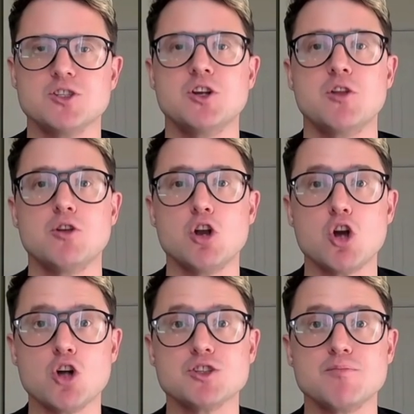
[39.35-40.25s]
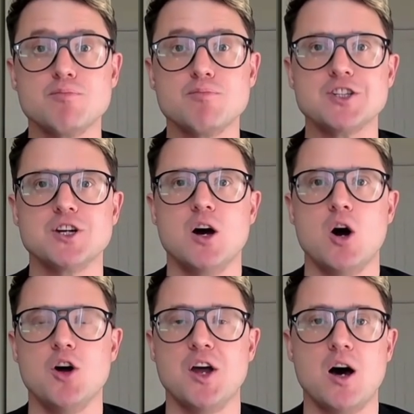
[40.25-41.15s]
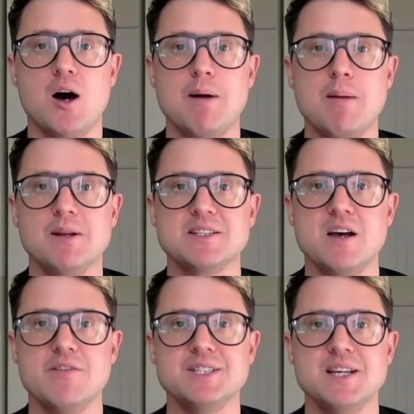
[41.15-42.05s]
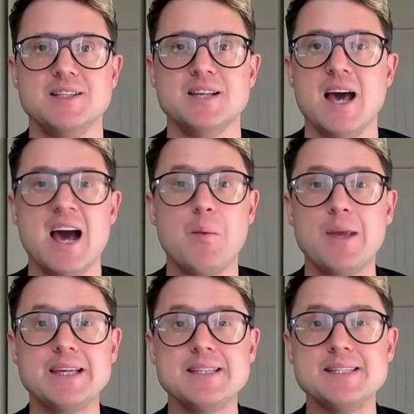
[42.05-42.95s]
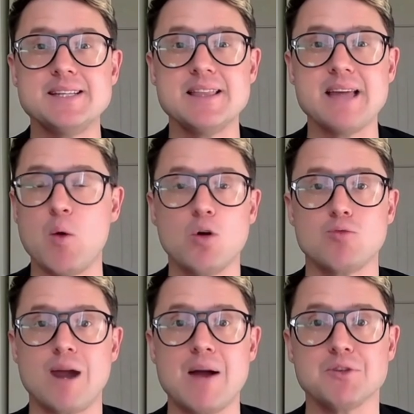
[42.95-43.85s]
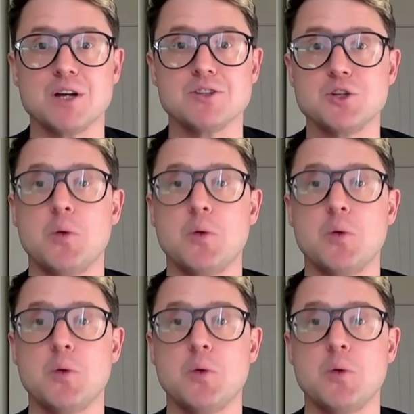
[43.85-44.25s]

You know, there are lots of pressure on our public services, and we can see that all around us.